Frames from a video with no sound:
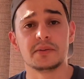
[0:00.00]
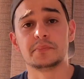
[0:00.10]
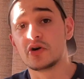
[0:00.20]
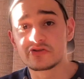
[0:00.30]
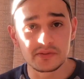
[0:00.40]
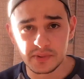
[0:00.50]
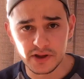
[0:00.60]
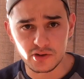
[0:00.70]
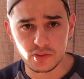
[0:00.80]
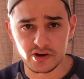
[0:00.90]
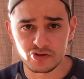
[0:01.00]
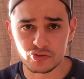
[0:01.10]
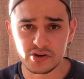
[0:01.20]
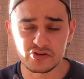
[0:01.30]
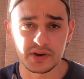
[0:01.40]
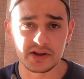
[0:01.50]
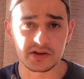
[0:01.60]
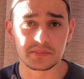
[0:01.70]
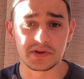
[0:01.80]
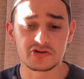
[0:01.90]
Possibly you want to make
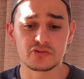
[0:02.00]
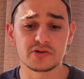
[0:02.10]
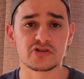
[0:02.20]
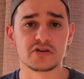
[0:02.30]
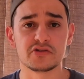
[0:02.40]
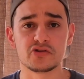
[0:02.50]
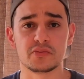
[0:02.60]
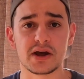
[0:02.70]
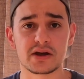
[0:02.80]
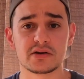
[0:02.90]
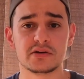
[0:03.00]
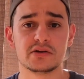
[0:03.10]
the big switch over to Mac